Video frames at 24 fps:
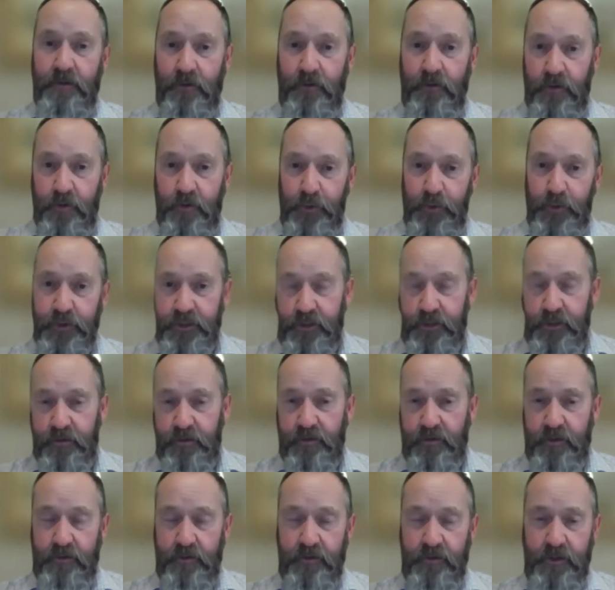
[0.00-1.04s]
or a push
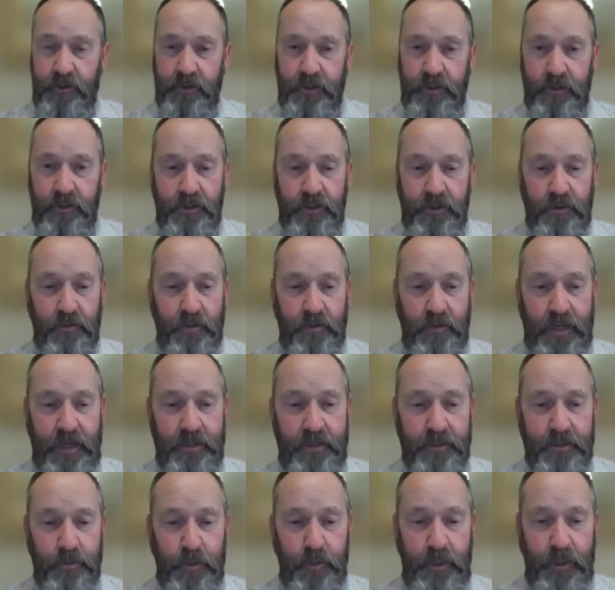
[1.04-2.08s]
that can do that
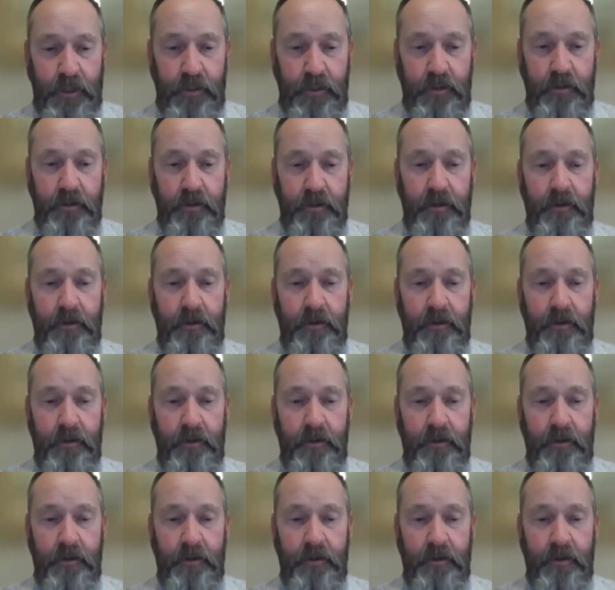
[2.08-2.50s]
as well.